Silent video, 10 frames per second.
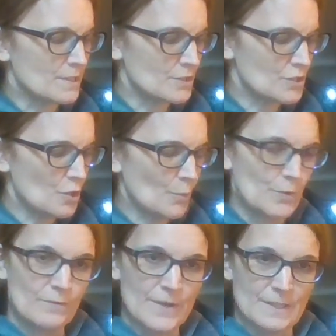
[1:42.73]
There's no
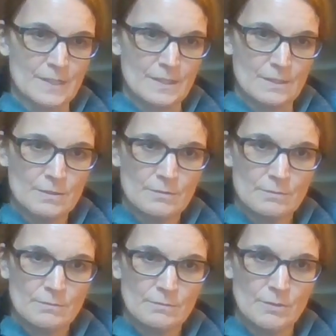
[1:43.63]
prefixes.
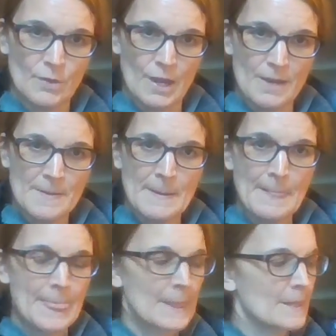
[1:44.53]
Okay.
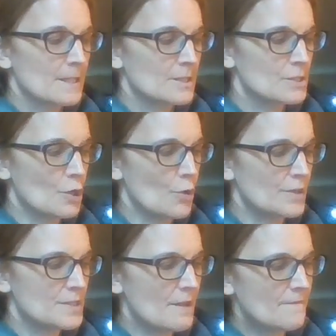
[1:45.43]
So
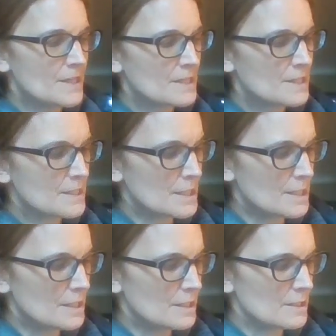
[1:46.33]
the suffix
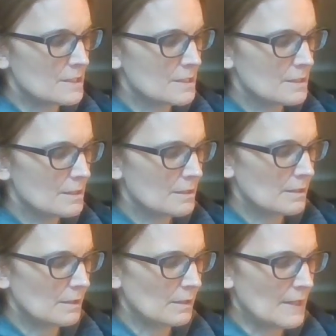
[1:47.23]
is
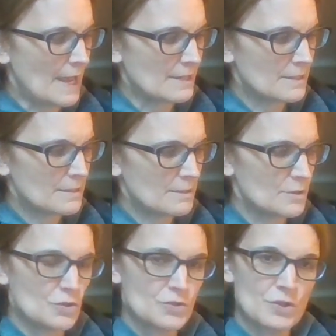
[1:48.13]
less.
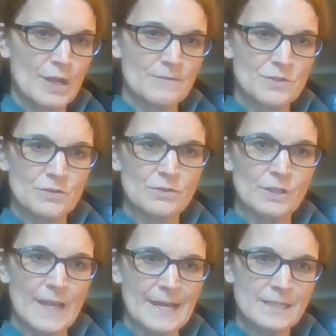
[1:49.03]
So you should have
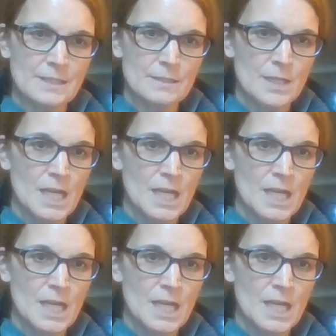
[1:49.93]
circled less.